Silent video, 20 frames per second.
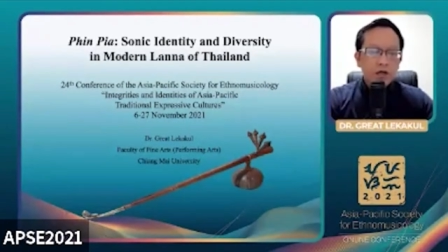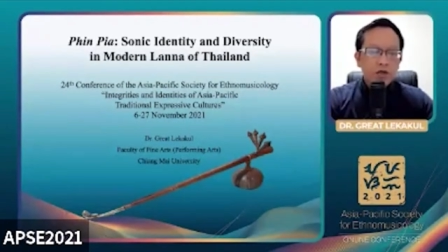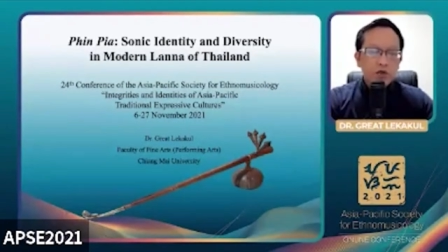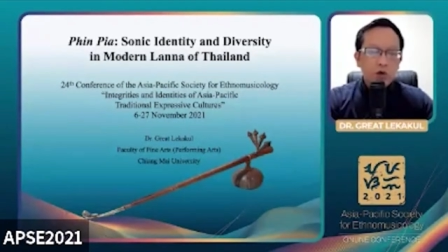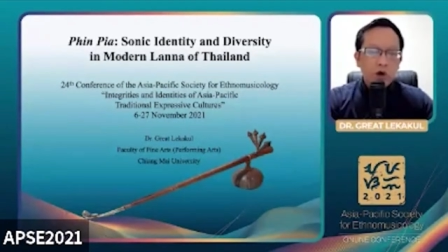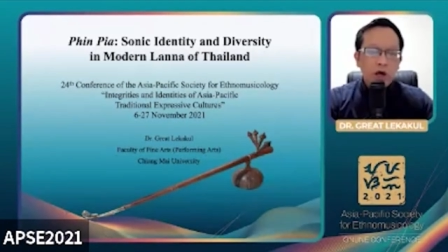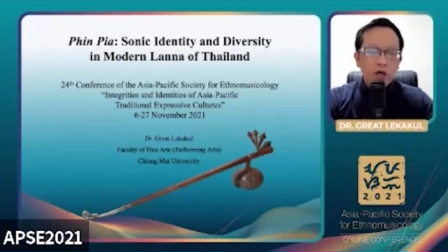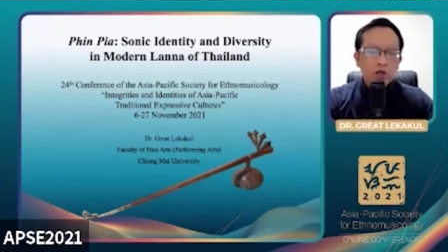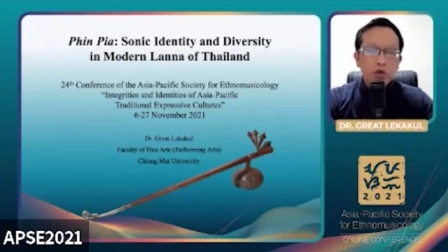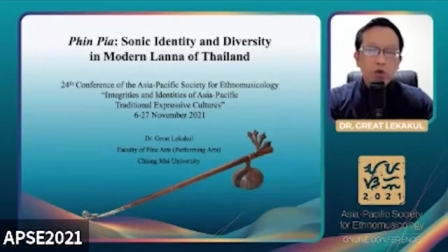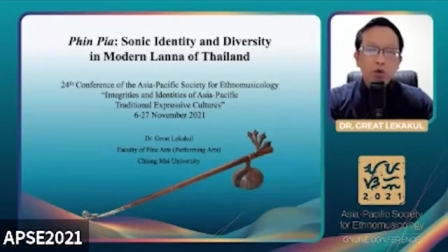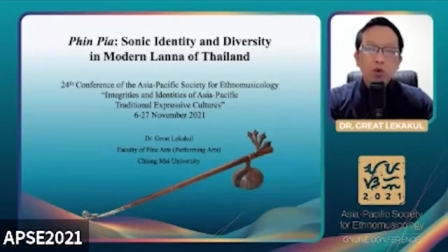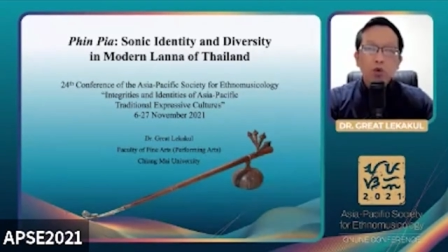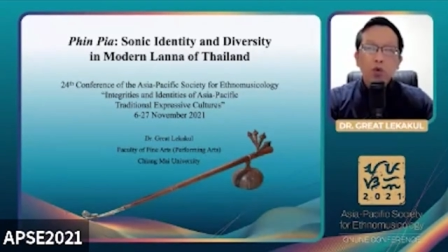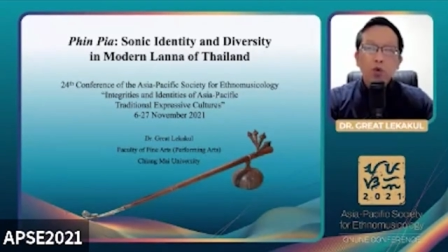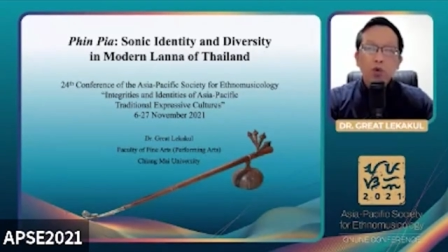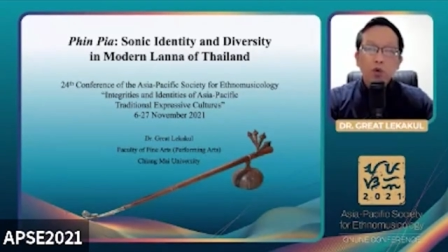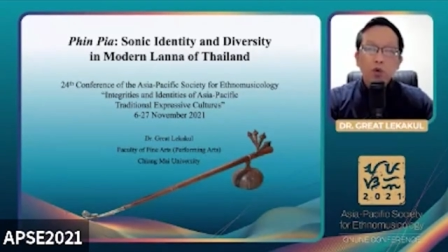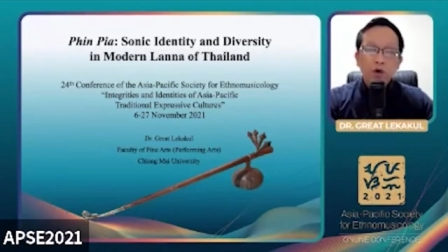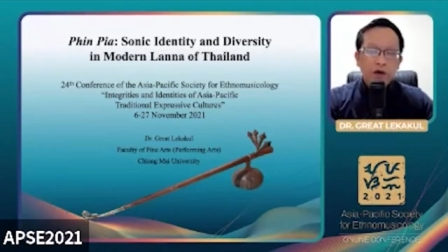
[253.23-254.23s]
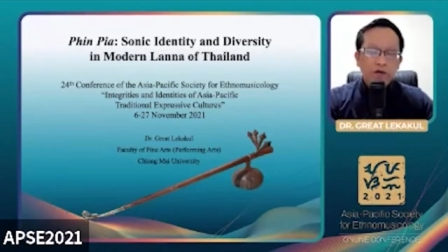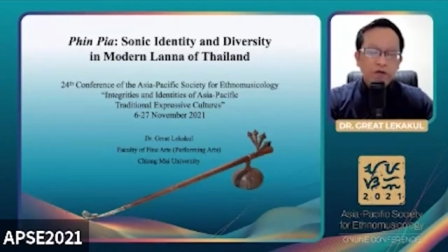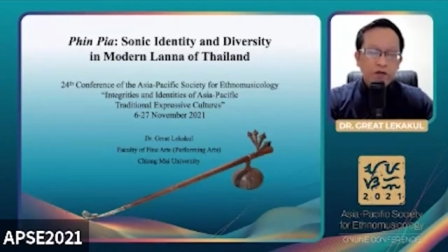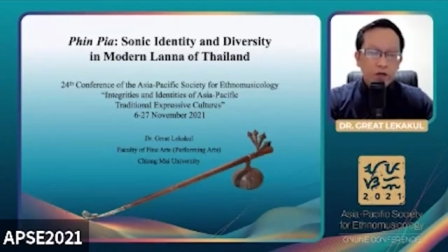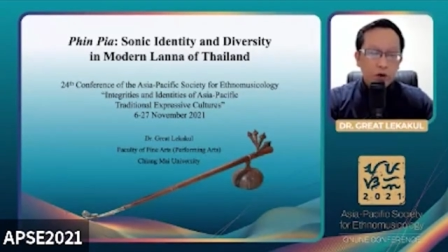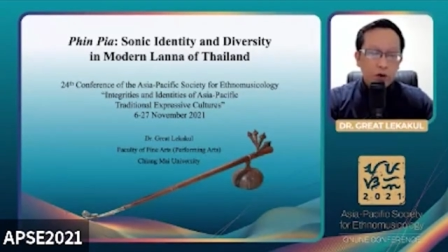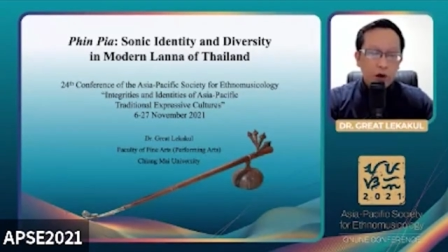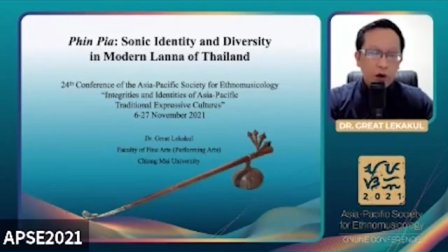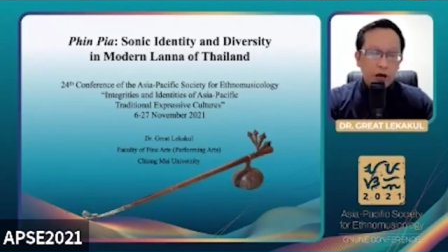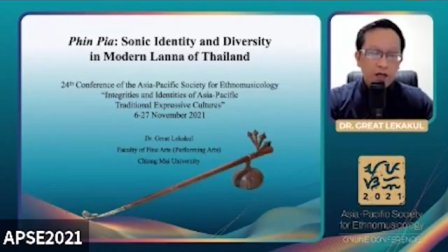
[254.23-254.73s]
try to
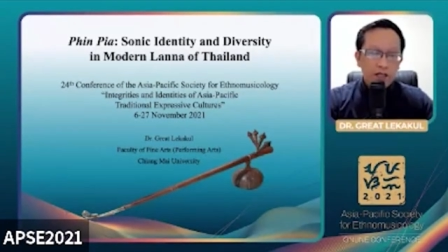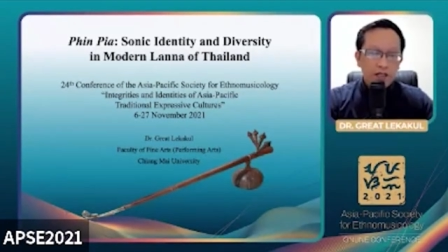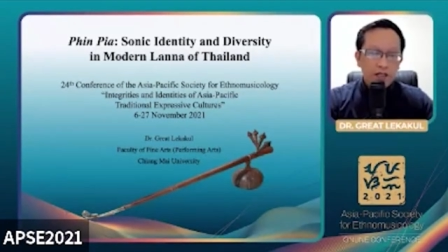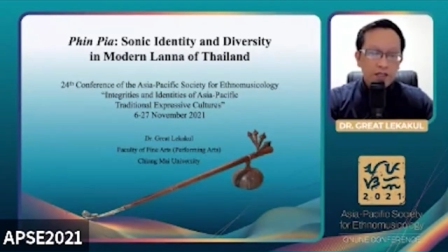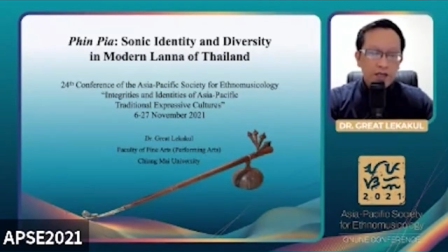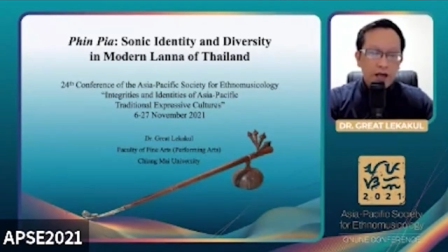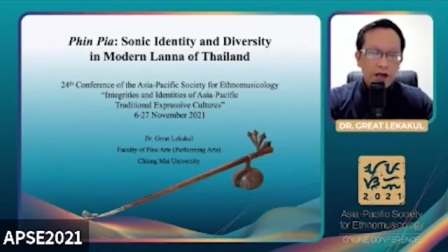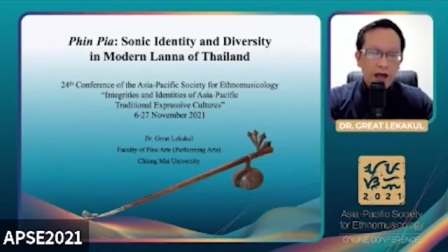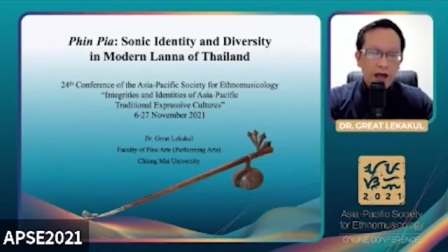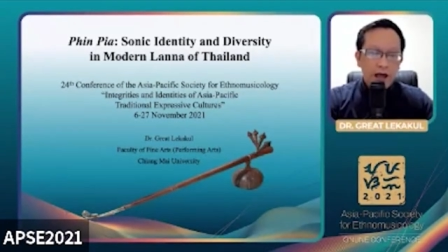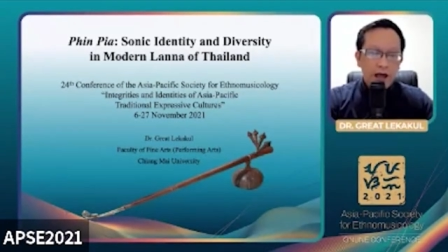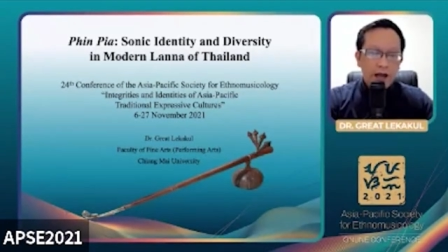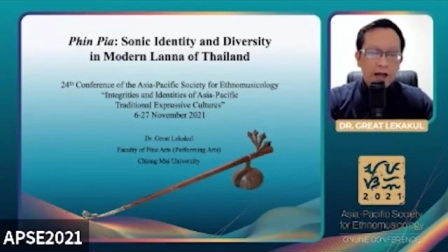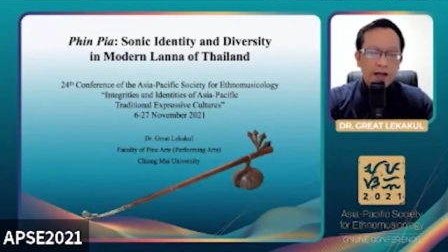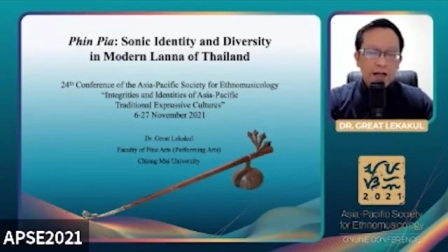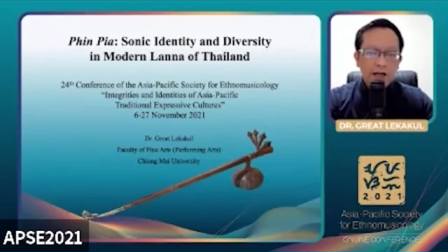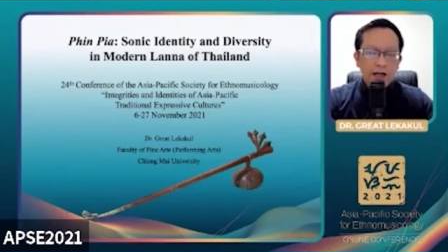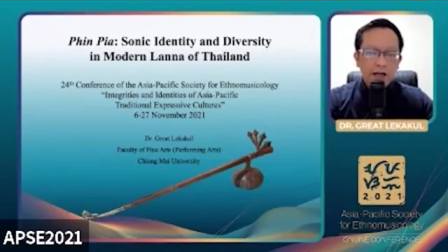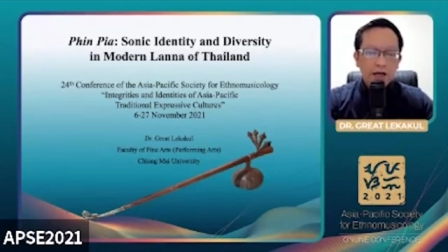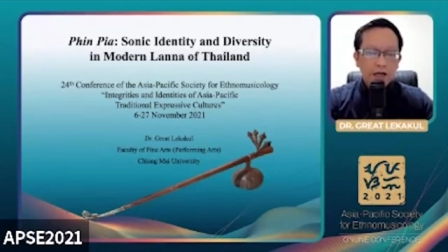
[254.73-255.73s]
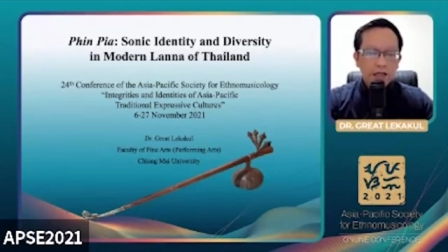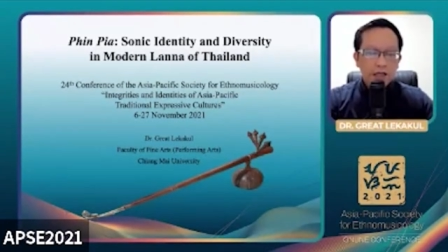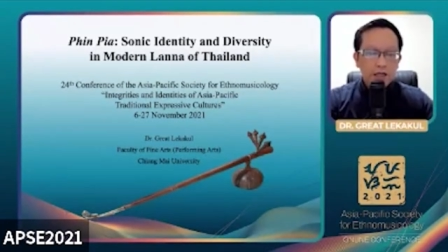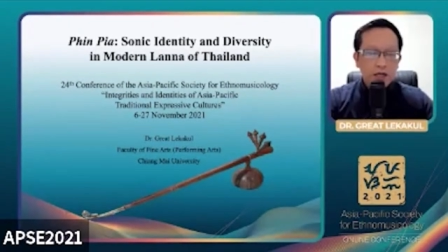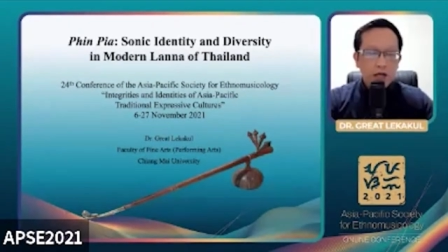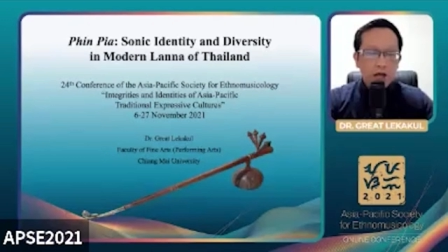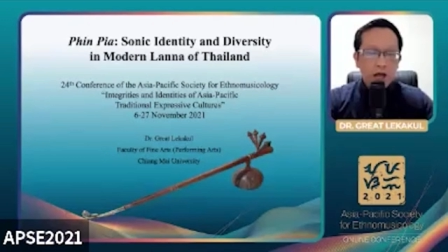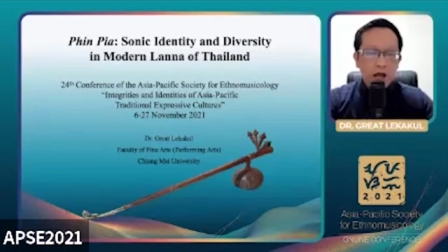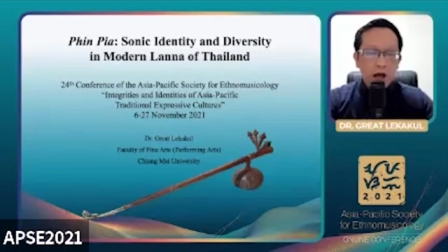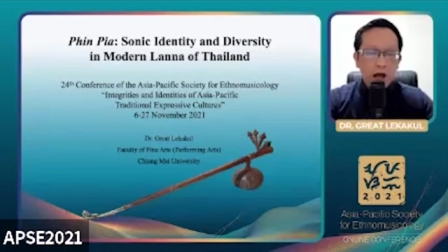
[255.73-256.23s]
revitalize and learn